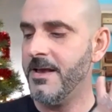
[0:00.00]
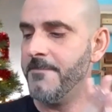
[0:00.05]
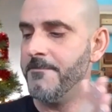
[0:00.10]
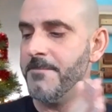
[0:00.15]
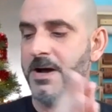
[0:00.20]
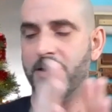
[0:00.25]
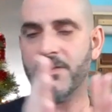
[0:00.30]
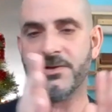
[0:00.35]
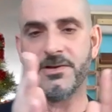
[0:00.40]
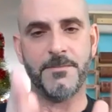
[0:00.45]

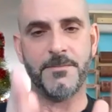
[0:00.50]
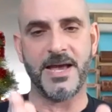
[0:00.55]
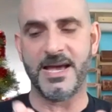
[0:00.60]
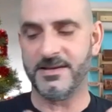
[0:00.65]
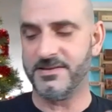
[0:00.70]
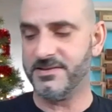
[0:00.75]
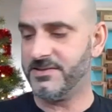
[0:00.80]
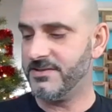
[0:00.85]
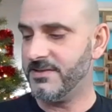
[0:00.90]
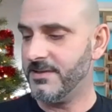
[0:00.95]
Malcolm
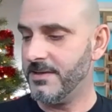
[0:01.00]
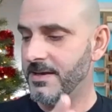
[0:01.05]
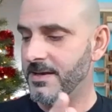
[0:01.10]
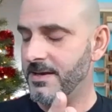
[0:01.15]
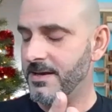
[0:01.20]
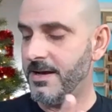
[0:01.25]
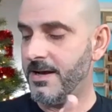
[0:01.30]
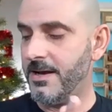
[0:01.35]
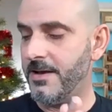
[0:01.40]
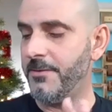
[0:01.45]
X,
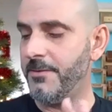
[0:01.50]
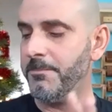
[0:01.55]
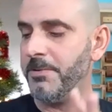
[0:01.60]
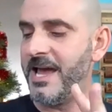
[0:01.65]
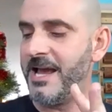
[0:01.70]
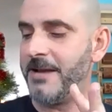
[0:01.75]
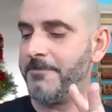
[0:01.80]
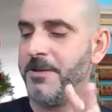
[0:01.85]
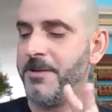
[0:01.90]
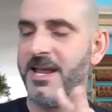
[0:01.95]
the
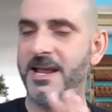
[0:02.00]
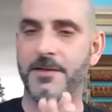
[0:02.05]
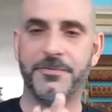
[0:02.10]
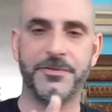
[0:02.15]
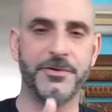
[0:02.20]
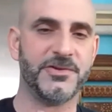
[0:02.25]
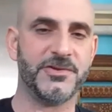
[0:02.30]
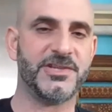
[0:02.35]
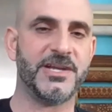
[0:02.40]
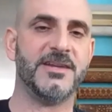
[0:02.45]
Black
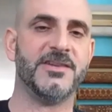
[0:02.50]
Panthers.